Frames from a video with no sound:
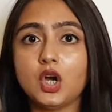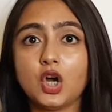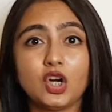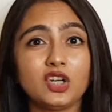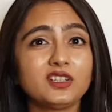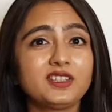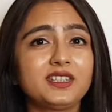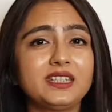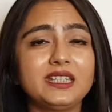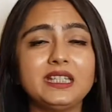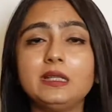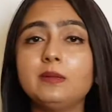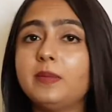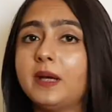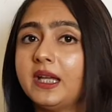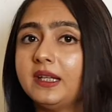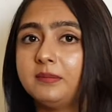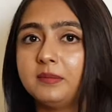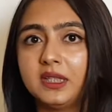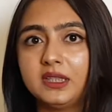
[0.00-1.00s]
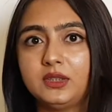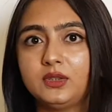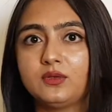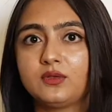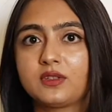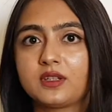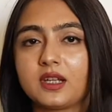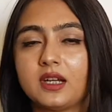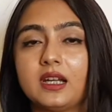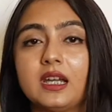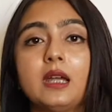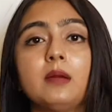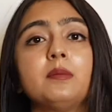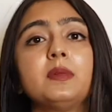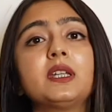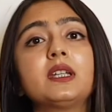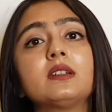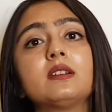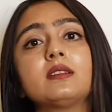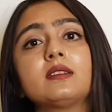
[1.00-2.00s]
Or steel pan mat use karna
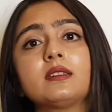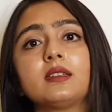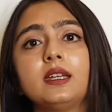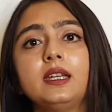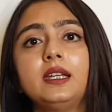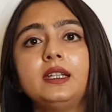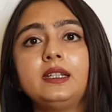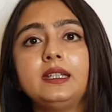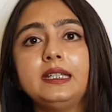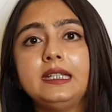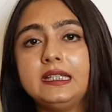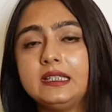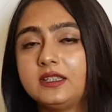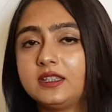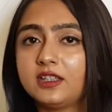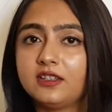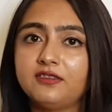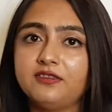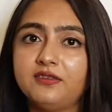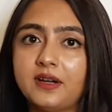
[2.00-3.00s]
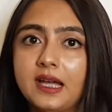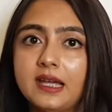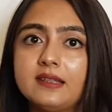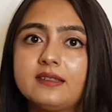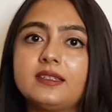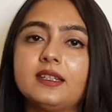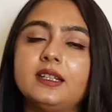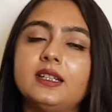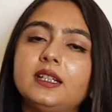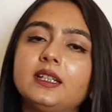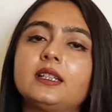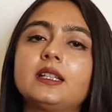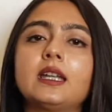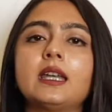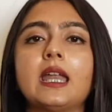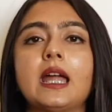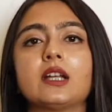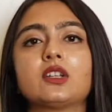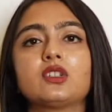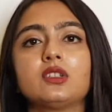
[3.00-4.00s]
because it heats up fast and it can
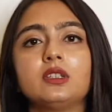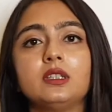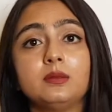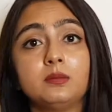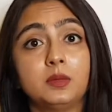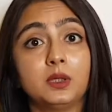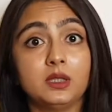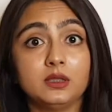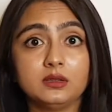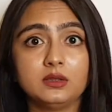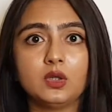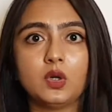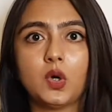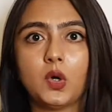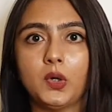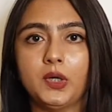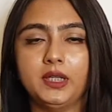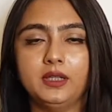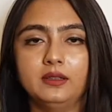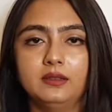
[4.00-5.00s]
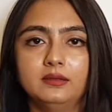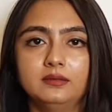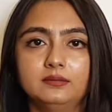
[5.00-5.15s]
actually burn the oil.